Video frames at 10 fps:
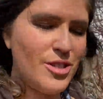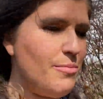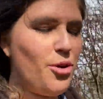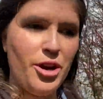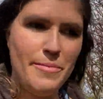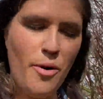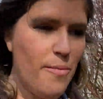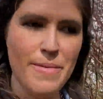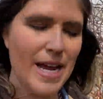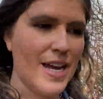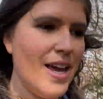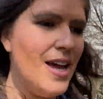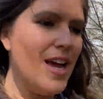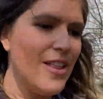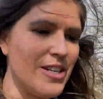I'm not going to make
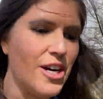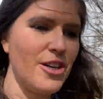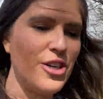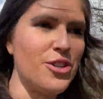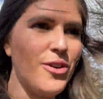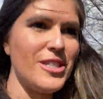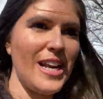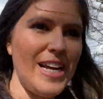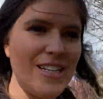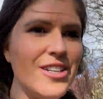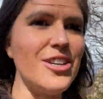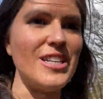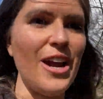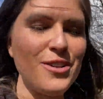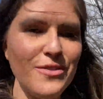tartar sauce tonight, just
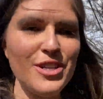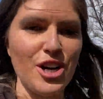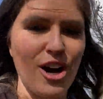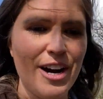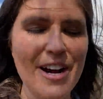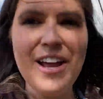out of a jar.